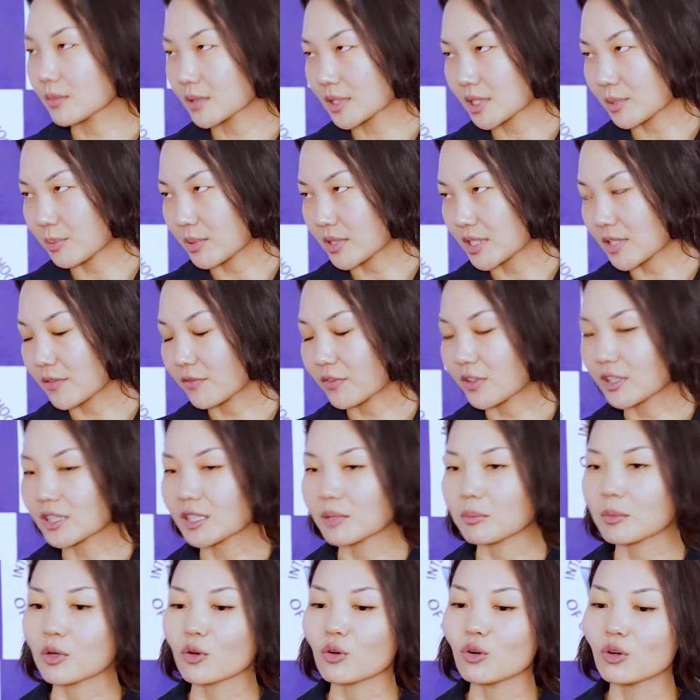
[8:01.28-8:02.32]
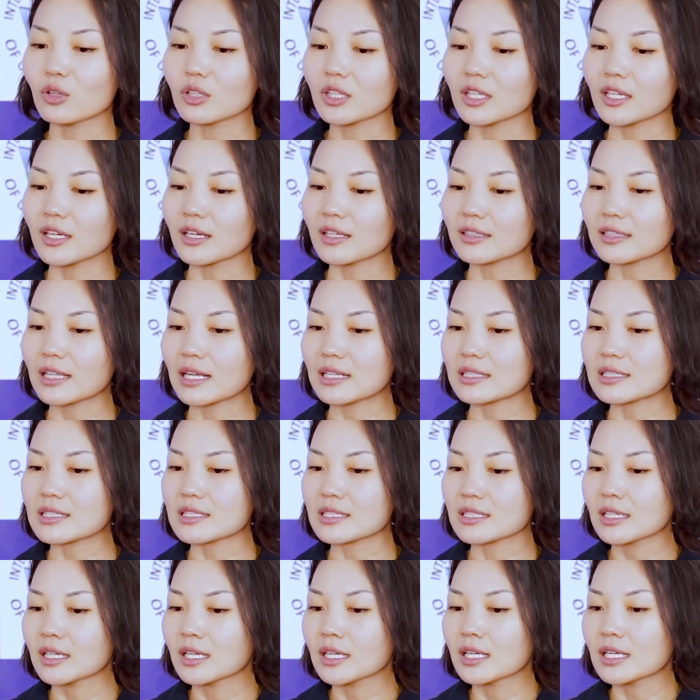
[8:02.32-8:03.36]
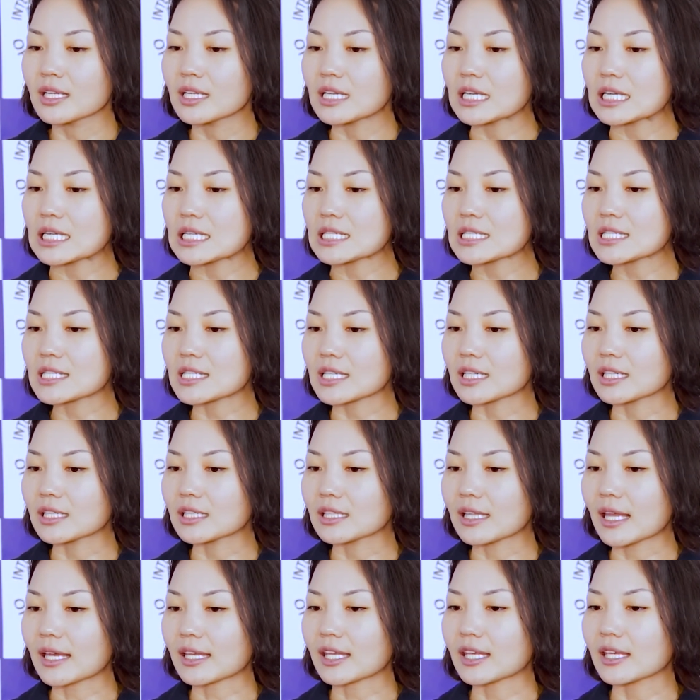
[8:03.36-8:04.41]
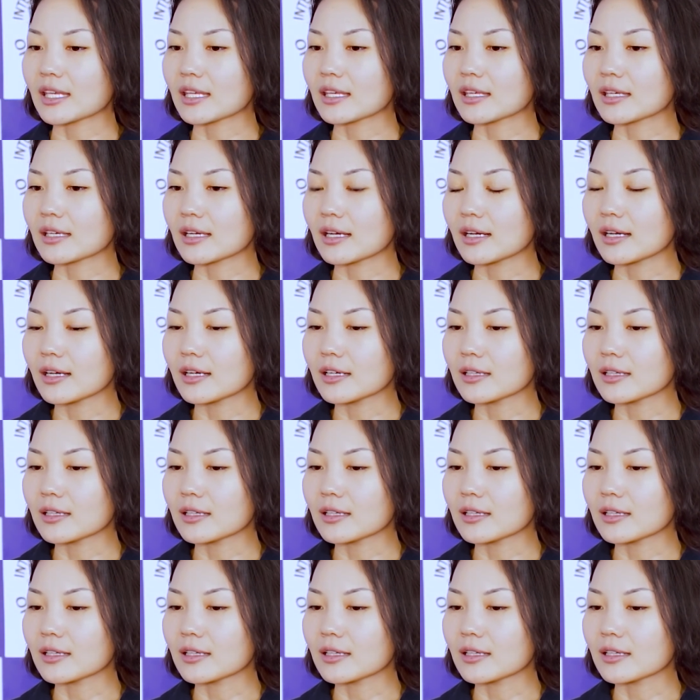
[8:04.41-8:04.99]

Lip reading: specifically Mongolia, that is lacking